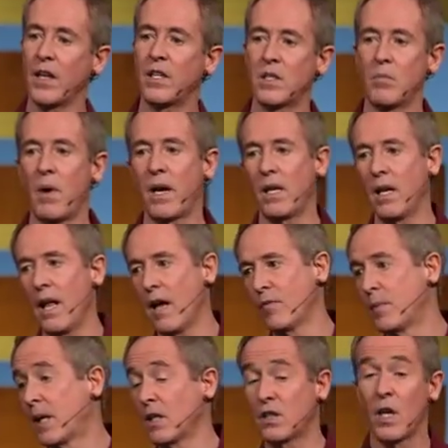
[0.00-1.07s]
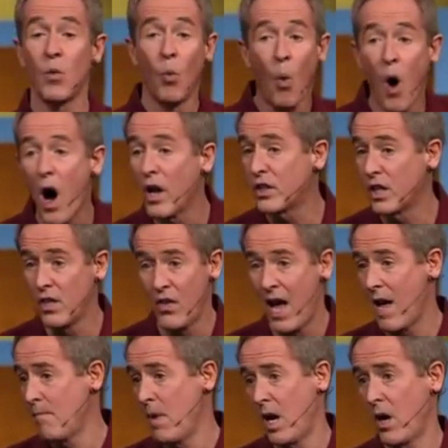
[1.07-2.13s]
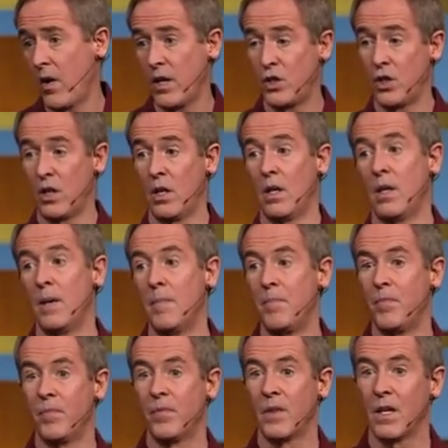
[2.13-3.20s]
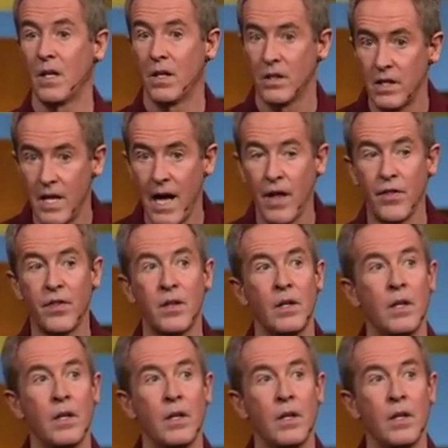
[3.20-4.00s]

somebody left because they wanted that marriage to death.